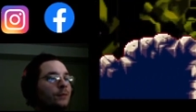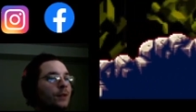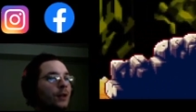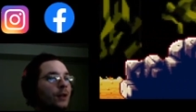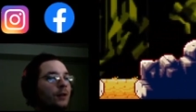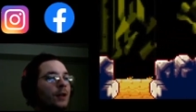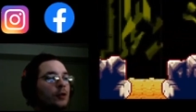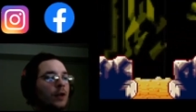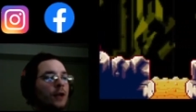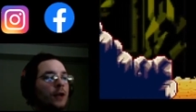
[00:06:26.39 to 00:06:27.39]
You know,
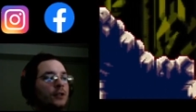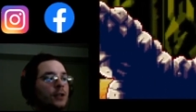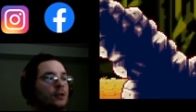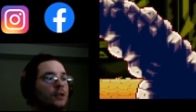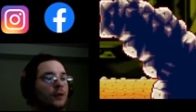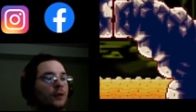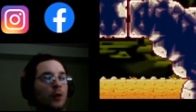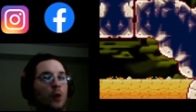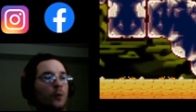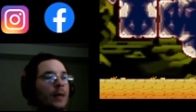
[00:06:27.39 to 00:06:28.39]
you kind of just get yourself a little
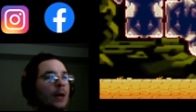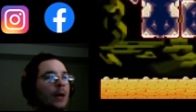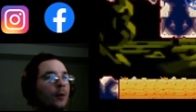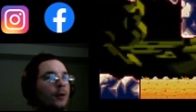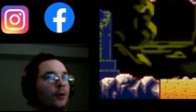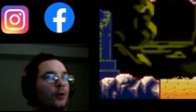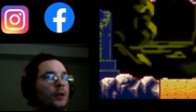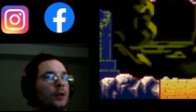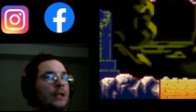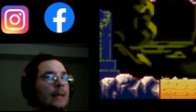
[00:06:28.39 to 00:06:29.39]
overpowered early
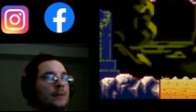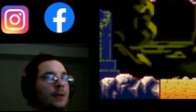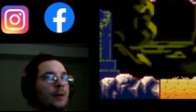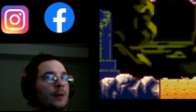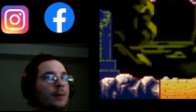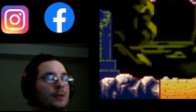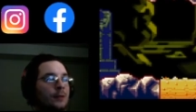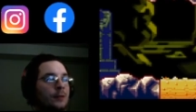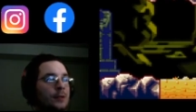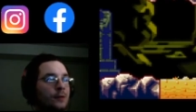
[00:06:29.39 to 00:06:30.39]
in the game, so that way it makes it a
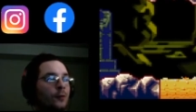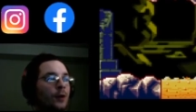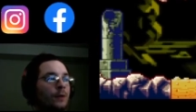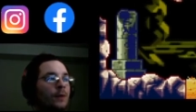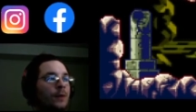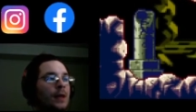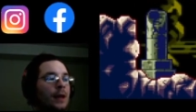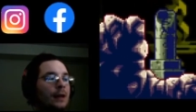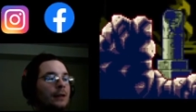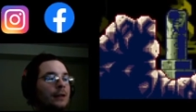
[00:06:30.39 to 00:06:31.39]
little easier for you,
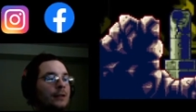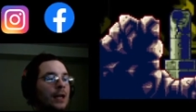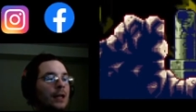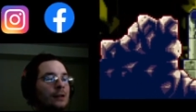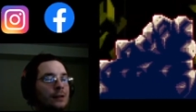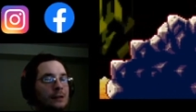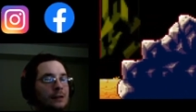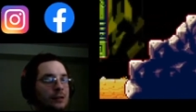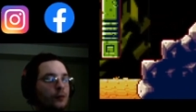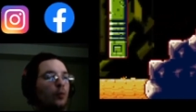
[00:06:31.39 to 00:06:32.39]
and it's kind of it's
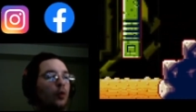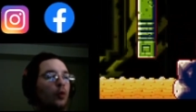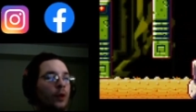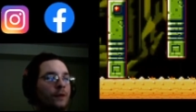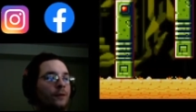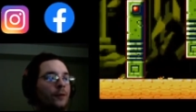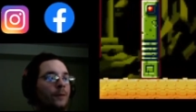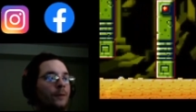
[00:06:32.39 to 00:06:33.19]
just rewarding for,